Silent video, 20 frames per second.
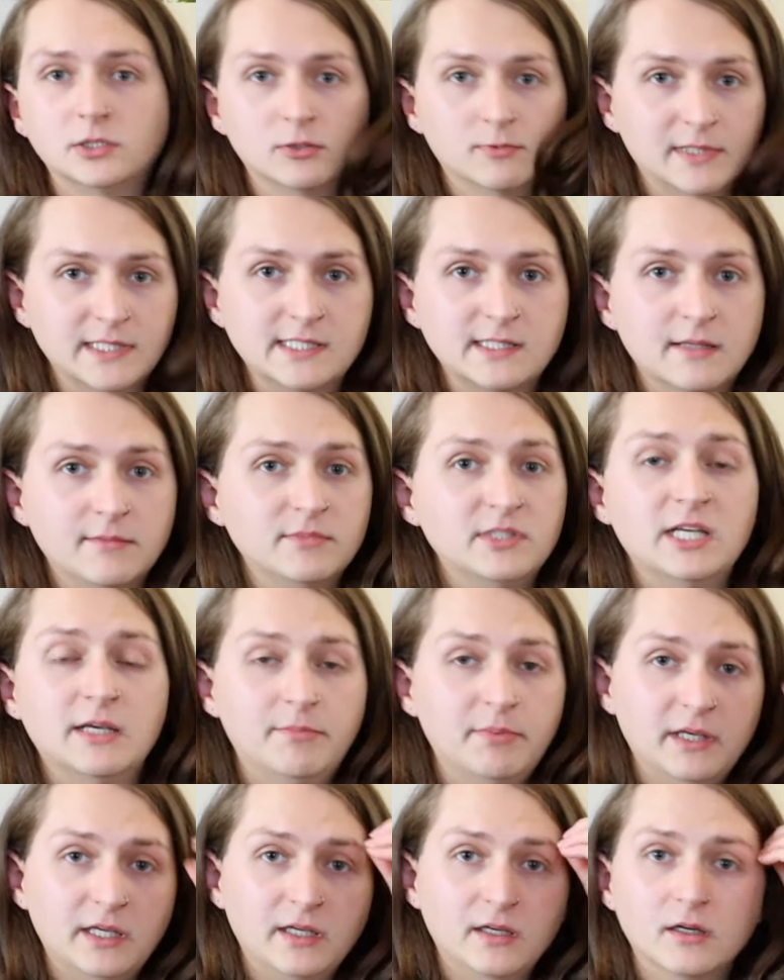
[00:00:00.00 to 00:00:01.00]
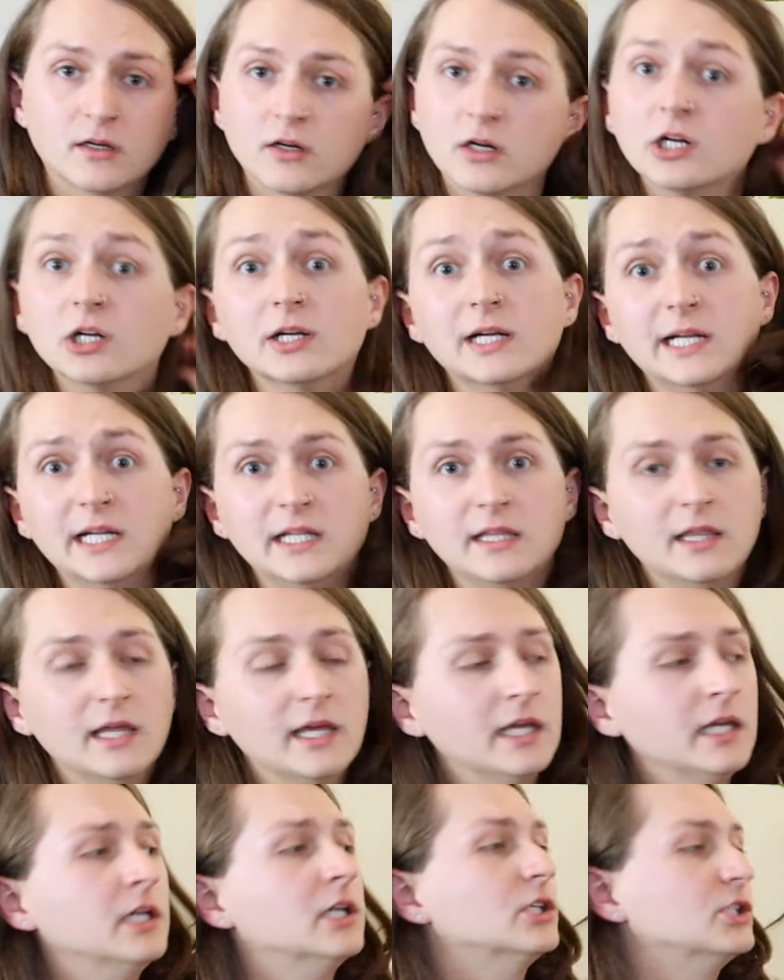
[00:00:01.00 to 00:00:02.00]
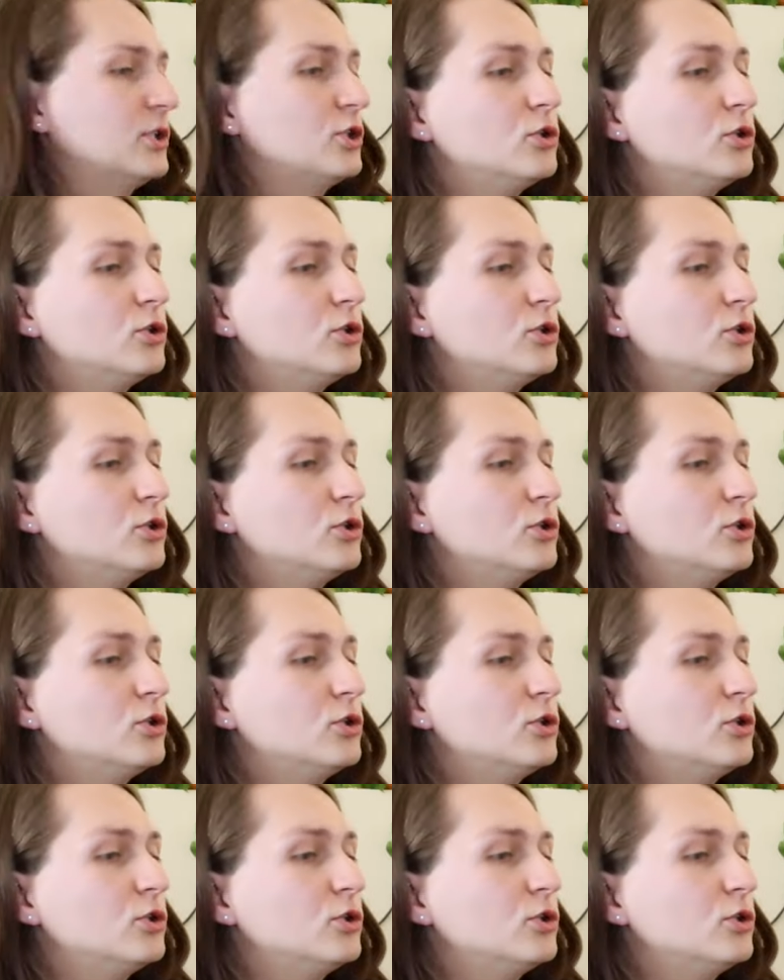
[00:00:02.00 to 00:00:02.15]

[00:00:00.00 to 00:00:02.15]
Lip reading: to risk them tipping or anything.